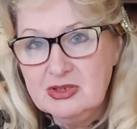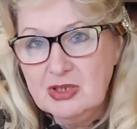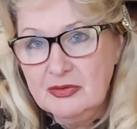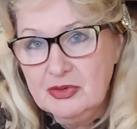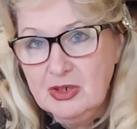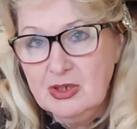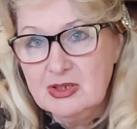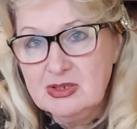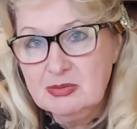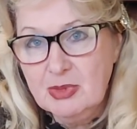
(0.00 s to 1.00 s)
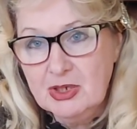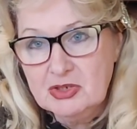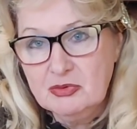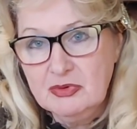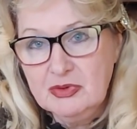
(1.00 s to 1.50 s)
suffering as
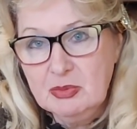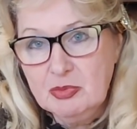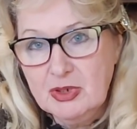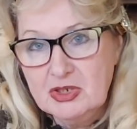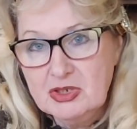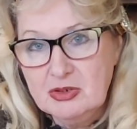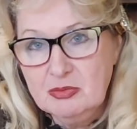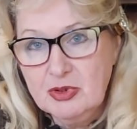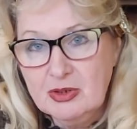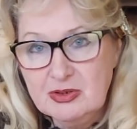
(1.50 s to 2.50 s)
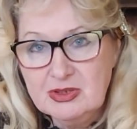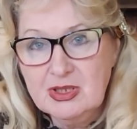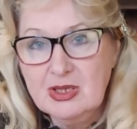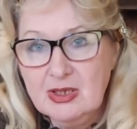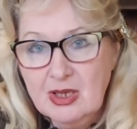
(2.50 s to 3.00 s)
much with depression because
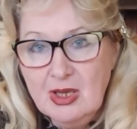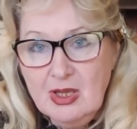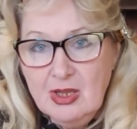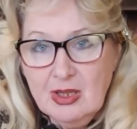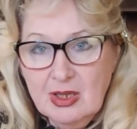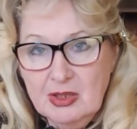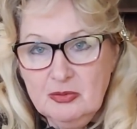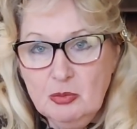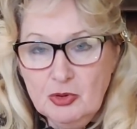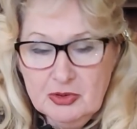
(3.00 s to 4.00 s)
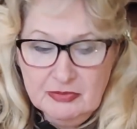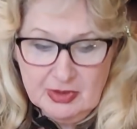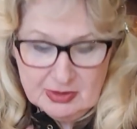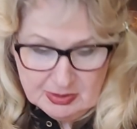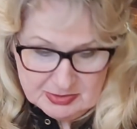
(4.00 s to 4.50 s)
they can
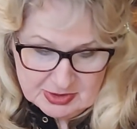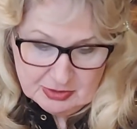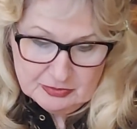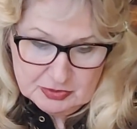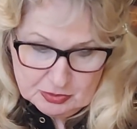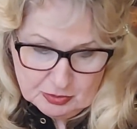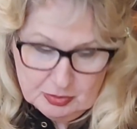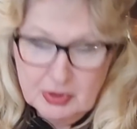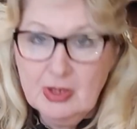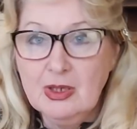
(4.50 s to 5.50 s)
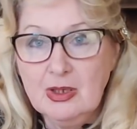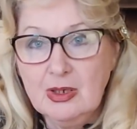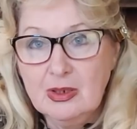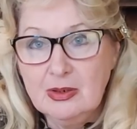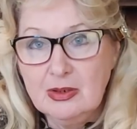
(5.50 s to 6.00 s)
motivate themselves to be,
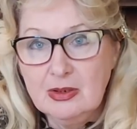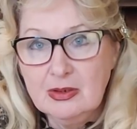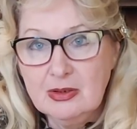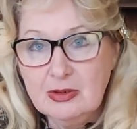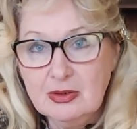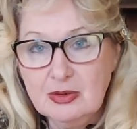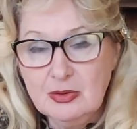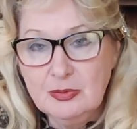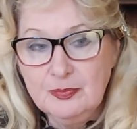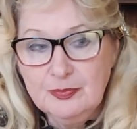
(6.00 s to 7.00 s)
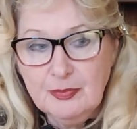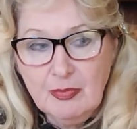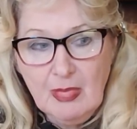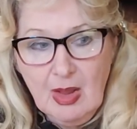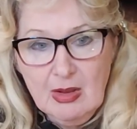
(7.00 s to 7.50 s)
you know,
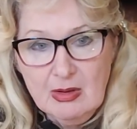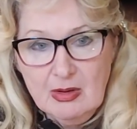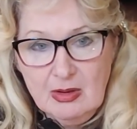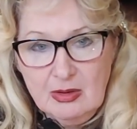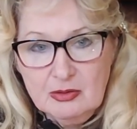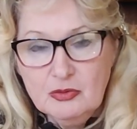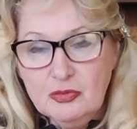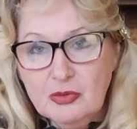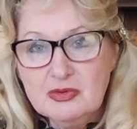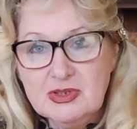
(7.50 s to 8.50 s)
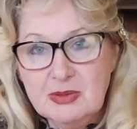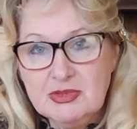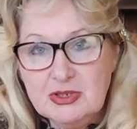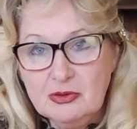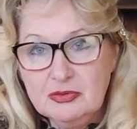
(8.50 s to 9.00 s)
to force
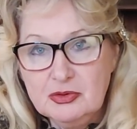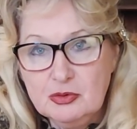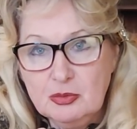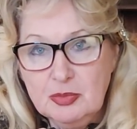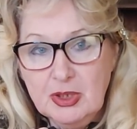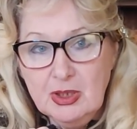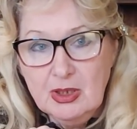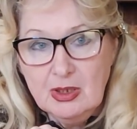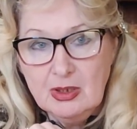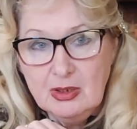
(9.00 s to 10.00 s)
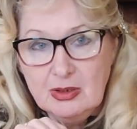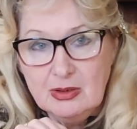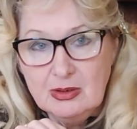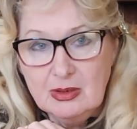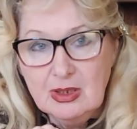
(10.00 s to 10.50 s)
themselves to be
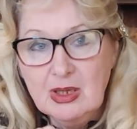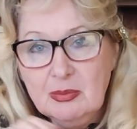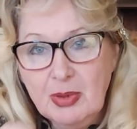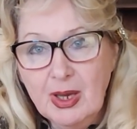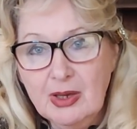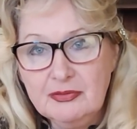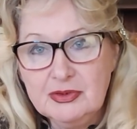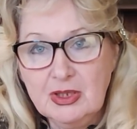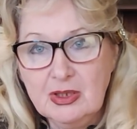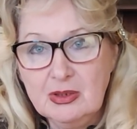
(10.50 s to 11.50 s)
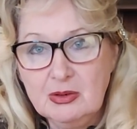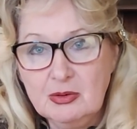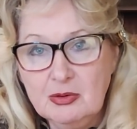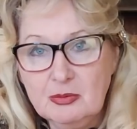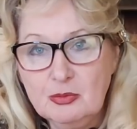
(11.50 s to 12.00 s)
above the
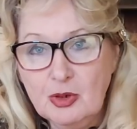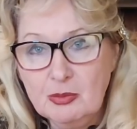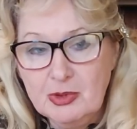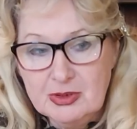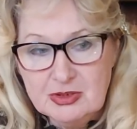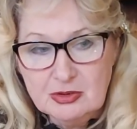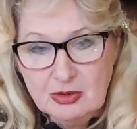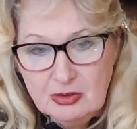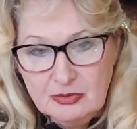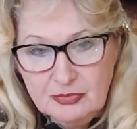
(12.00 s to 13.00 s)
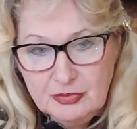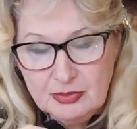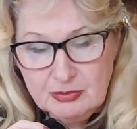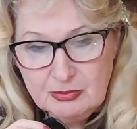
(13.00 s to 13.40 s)
moments of